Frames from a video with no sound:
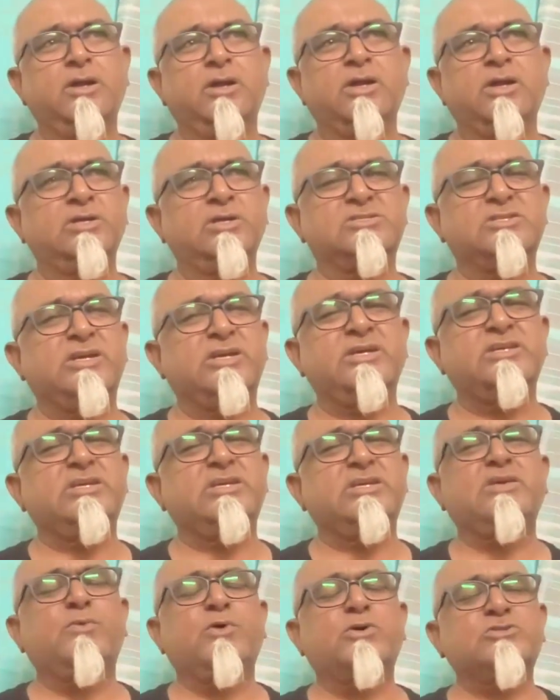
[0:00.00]
He's, he,
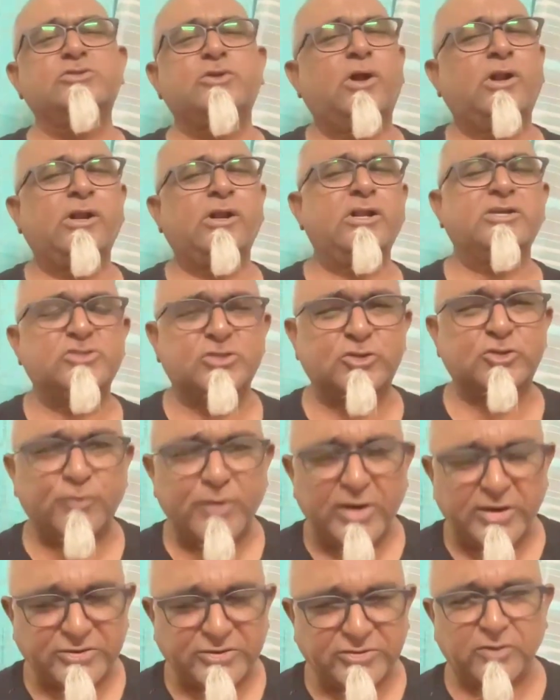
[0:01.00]
he was not in a
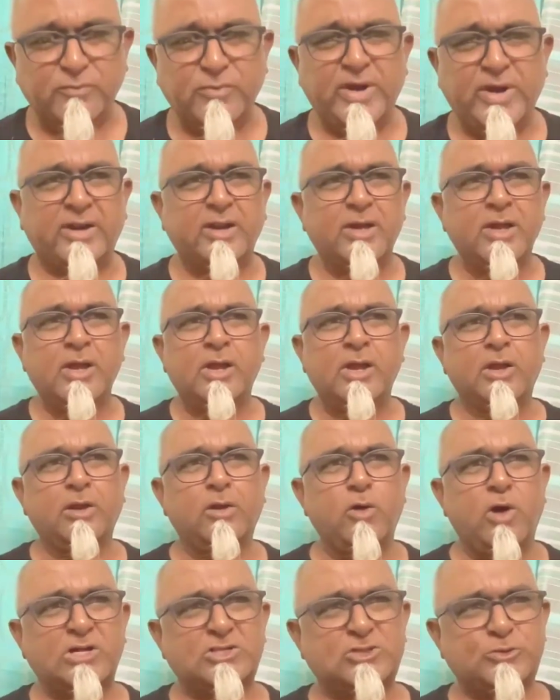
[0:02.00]
situation where
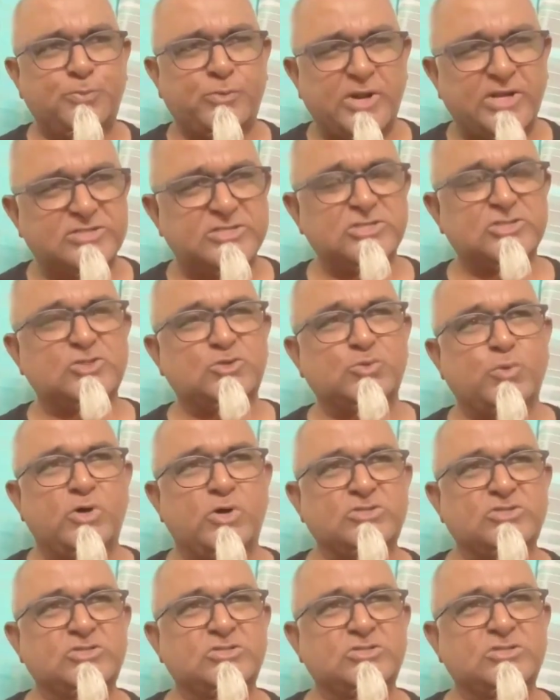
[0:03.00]
God's presence
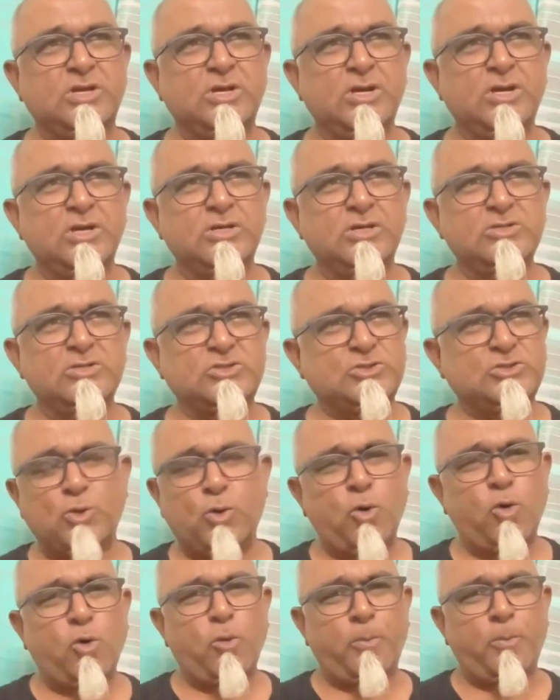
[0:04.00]
was
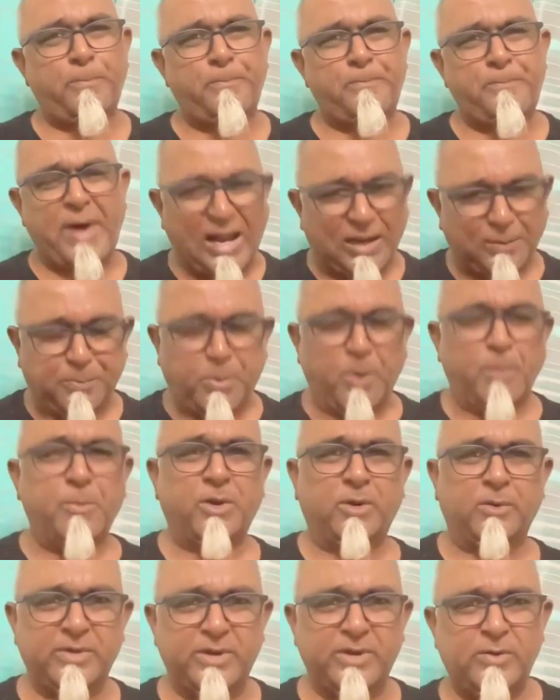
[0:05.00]
so
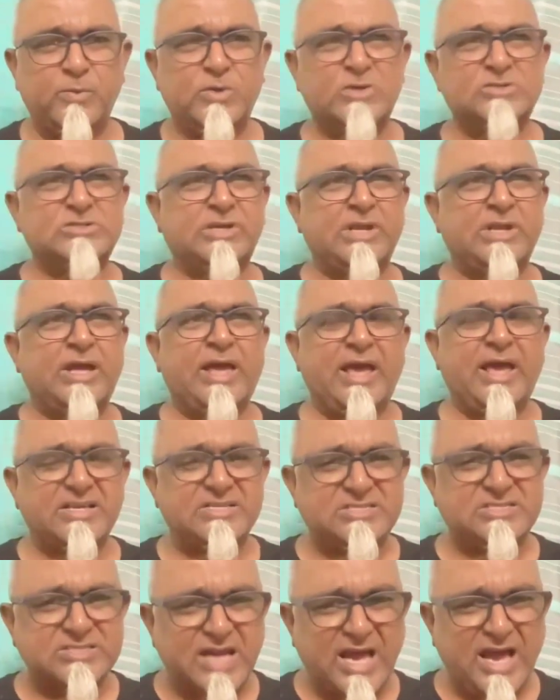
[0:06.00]
palpable. He was in
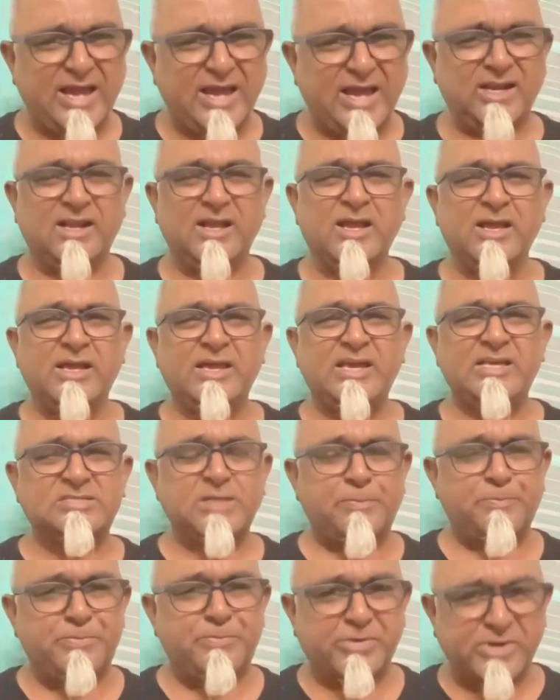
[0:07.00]
exile. He's a
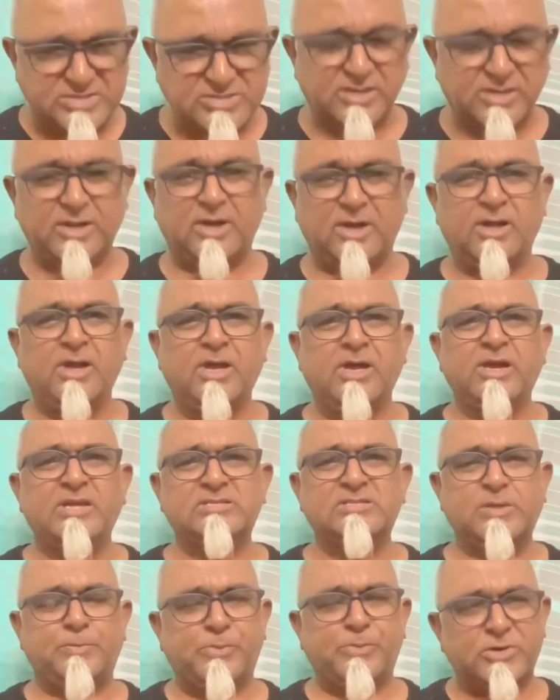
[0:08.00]
prisoner. He's
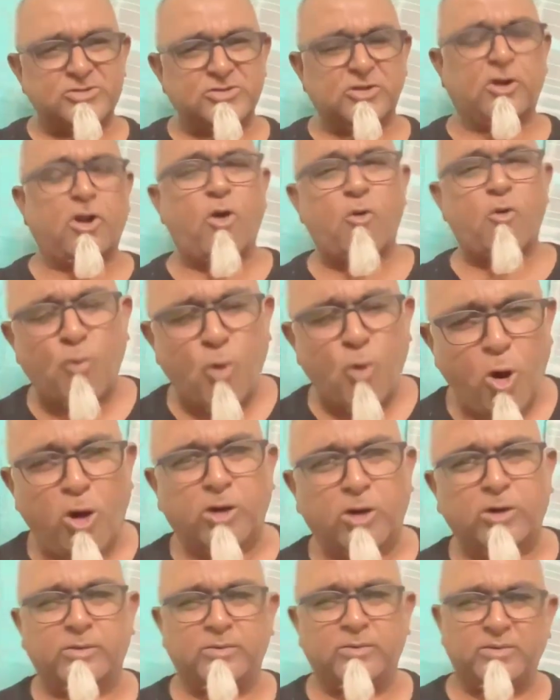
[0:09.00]
a prisoner of
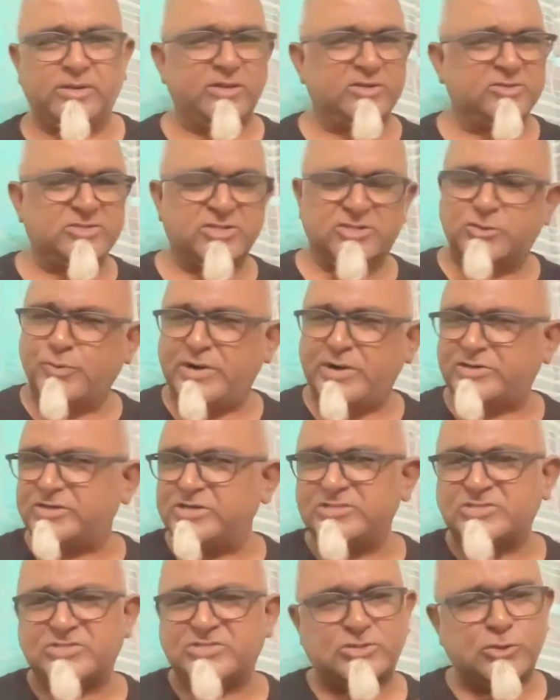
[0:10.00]
war. The situation
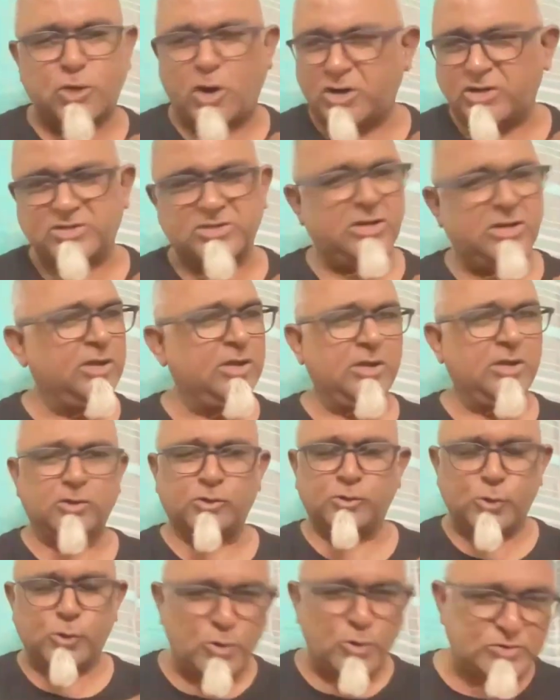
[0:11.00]
is not
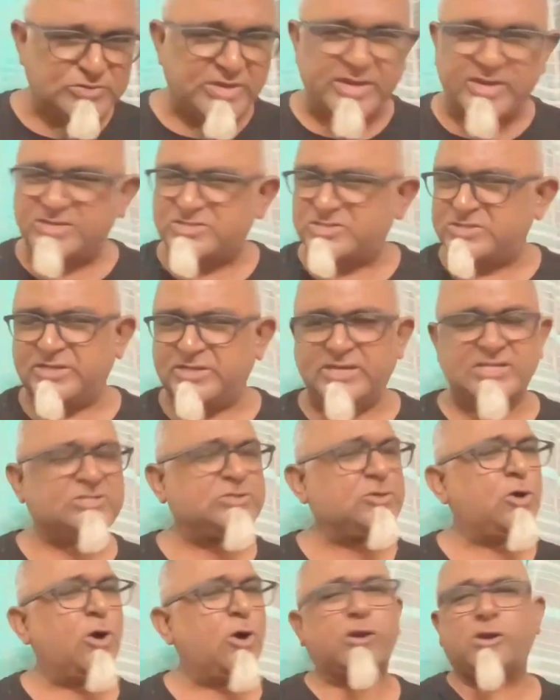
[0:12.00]
rosy. It's, he's
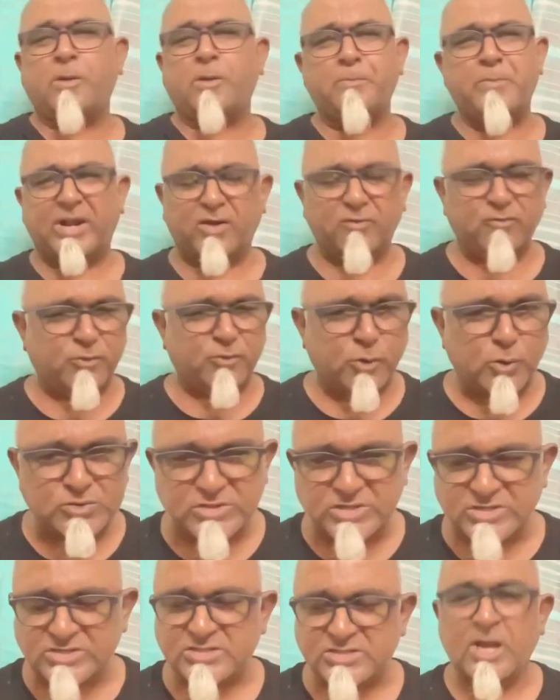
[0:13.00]
not on a bed of
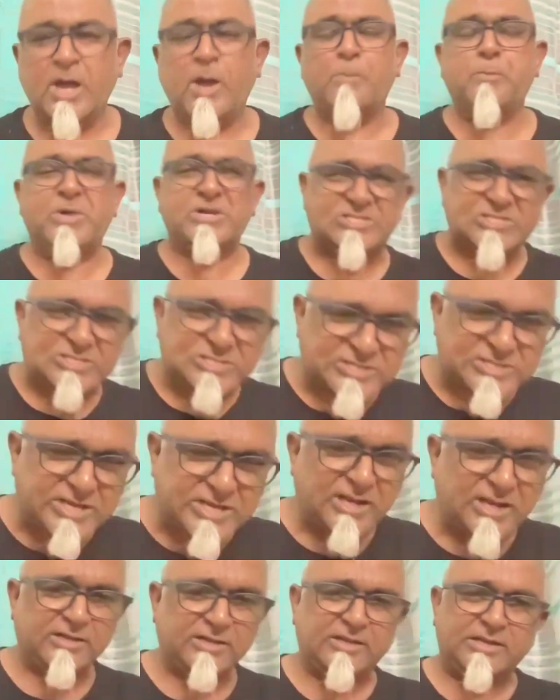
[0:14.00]
roses, but
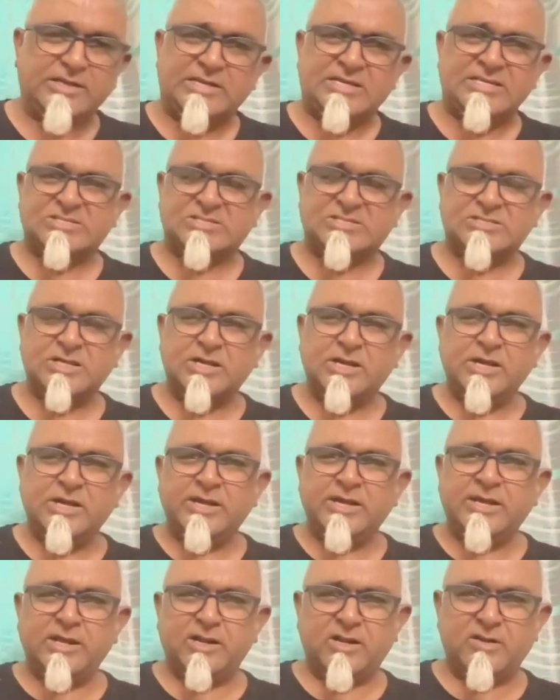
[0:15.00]
still he's
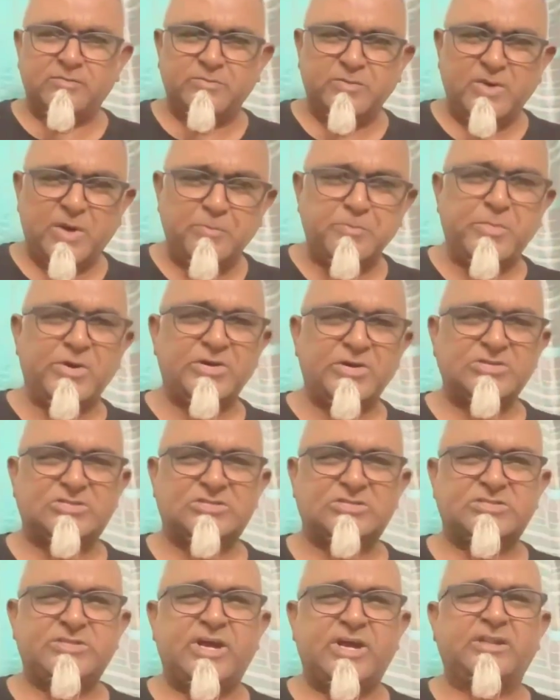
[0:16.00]
he remembers
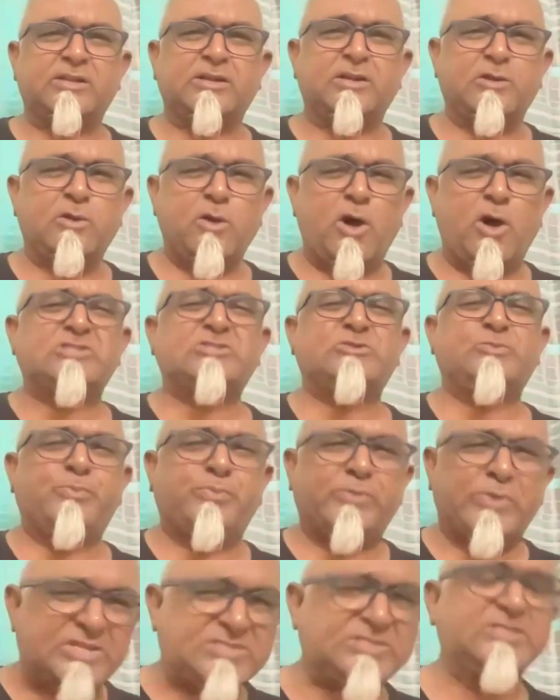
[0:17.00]
that God's
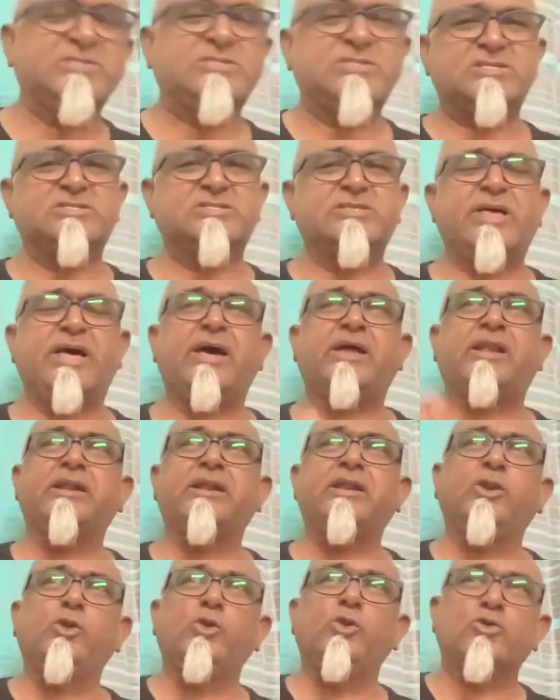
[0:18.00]
presence is there and he
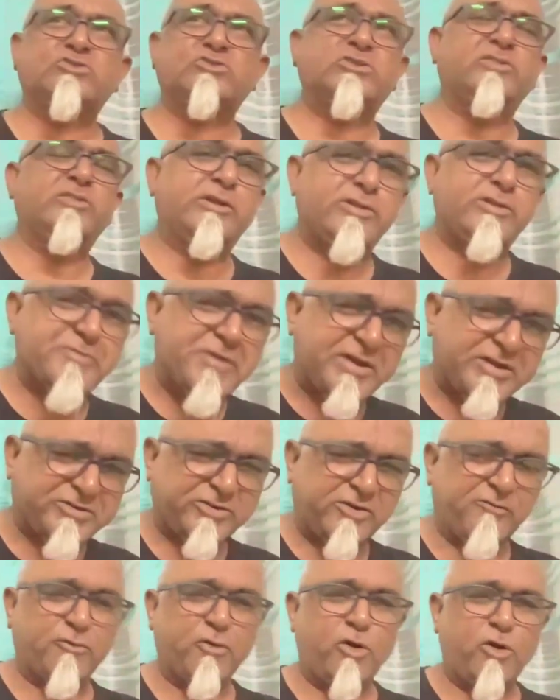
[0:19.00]
looks in the direction
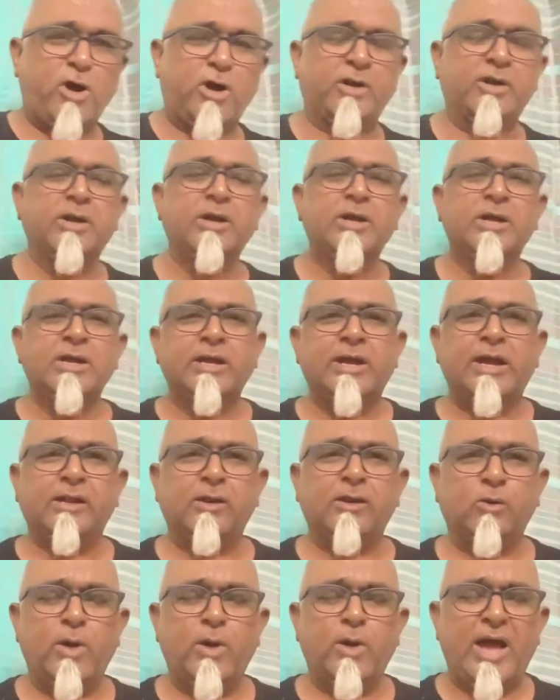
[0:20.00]
of God, you
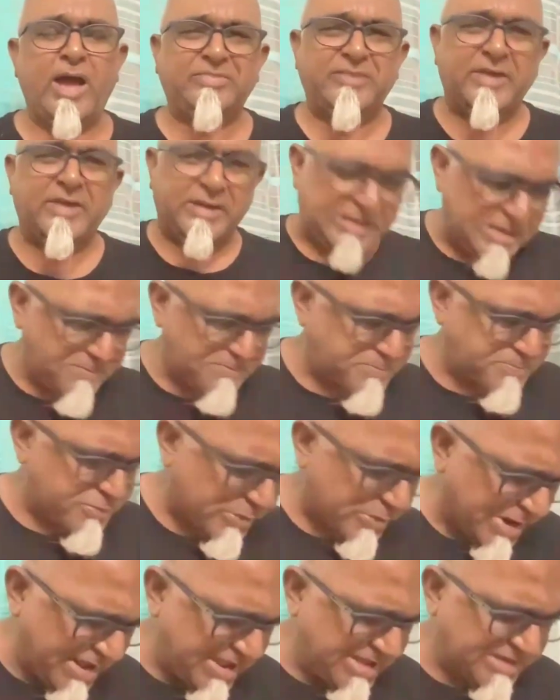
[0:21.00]
know, and then he
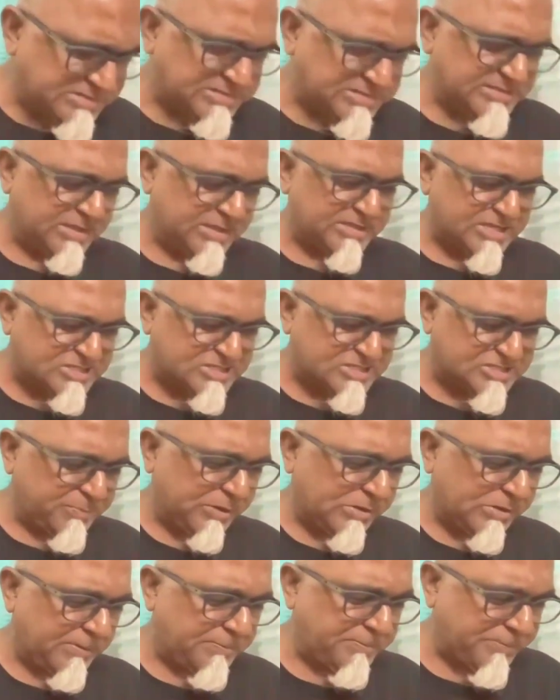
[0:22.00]
prays the
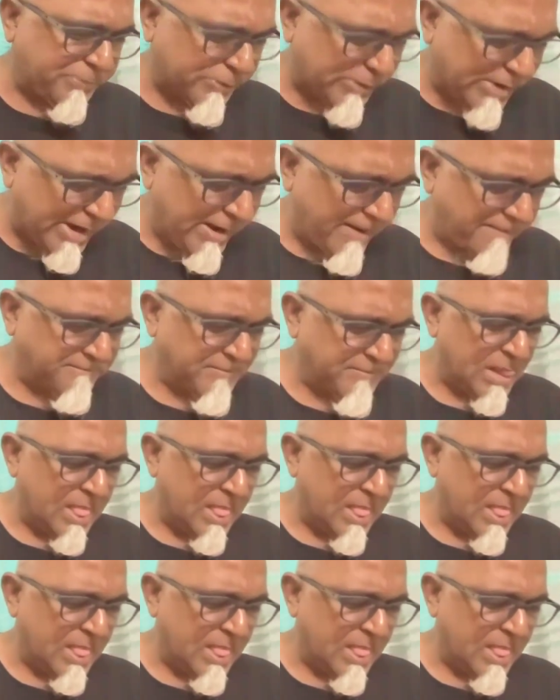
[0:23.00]
discipline of prayer.